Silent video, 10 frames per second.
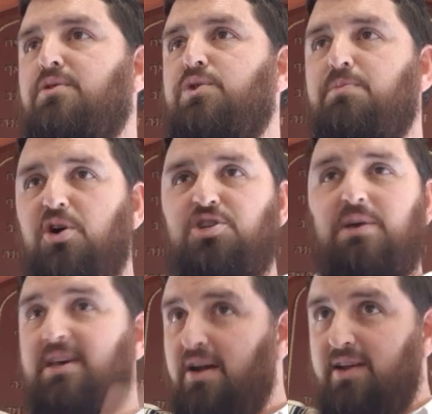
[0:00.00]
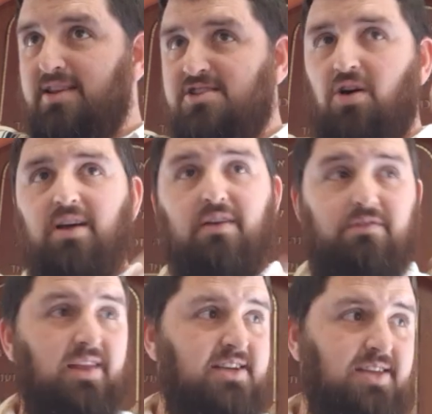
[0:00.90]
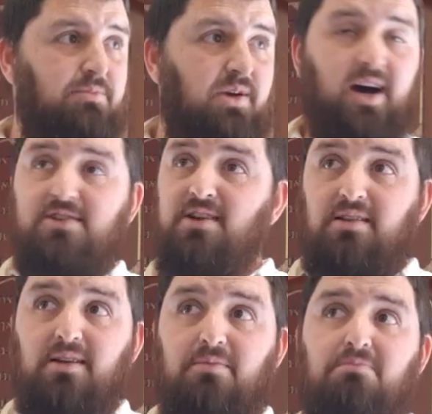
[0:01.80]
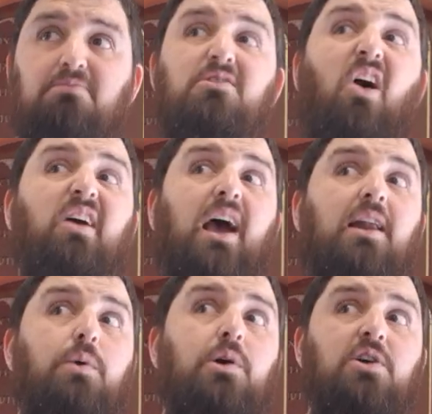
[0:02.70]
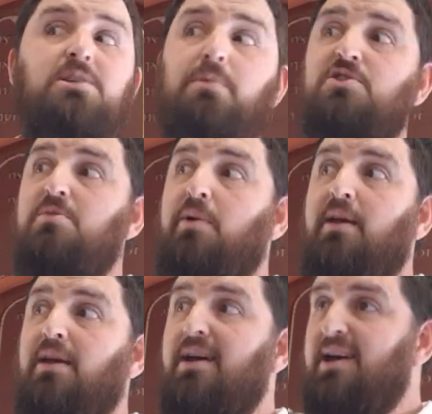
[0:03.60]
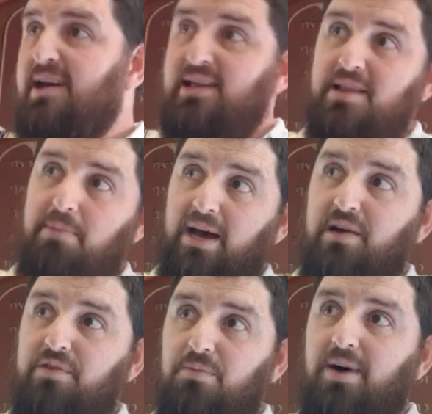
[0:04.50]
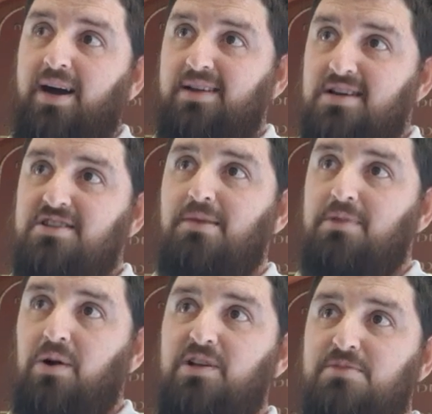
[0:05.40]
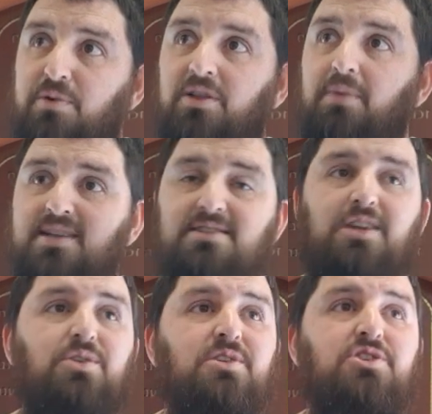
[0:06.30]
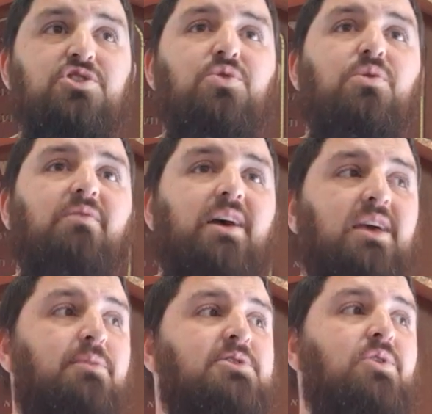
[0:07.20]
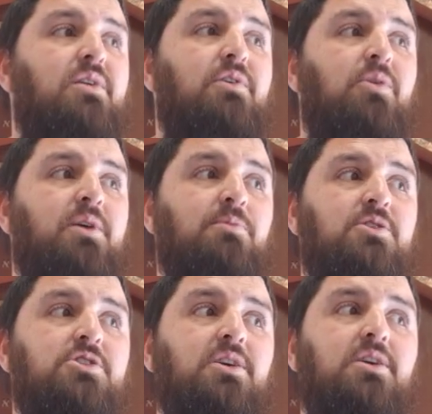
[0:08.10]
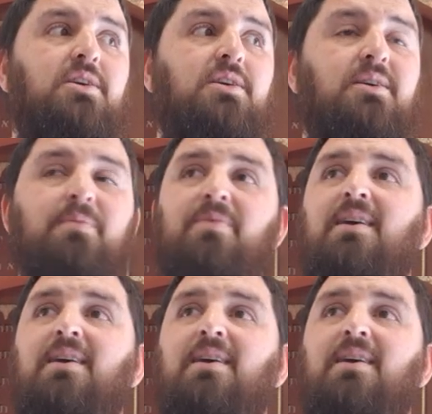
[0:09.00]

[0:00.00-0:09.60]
We're supposed to be hearing the song if next time you guys are in a dark alley where you're not supposed to be. In the back of your mind, Hashem, the Holy Spirit, might send you this tune. by Moshe.